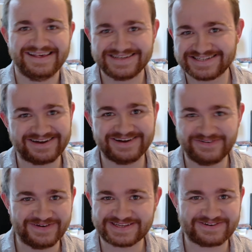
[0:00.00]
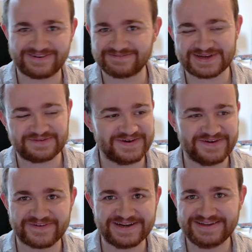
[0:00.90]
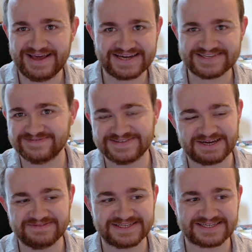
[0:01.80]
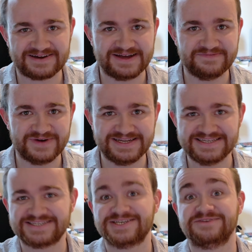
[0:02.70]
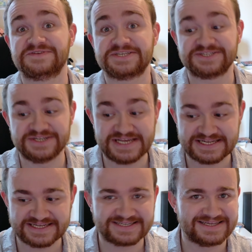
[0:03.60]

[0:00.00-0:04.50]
This guy always crops up in green decks from time to time when his services are needed,